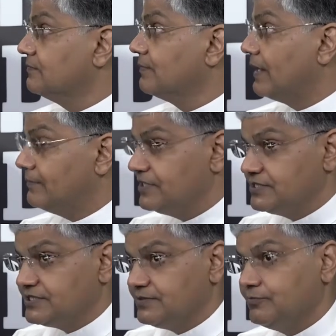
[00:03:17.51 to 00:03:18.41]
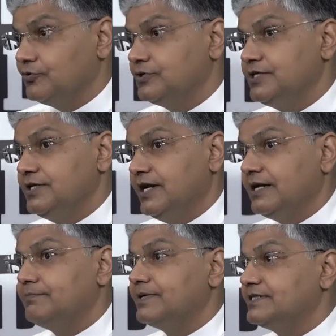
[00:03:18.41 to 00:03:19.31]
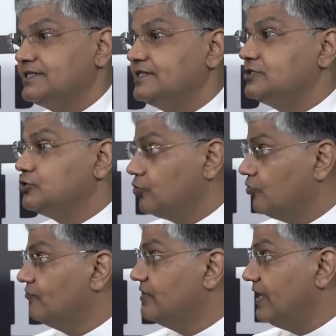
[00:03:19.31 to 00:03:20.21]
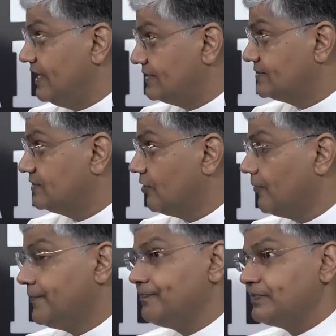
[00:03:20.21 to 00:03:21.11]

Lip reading: Prime Minister Modi and President Jokowi, has now.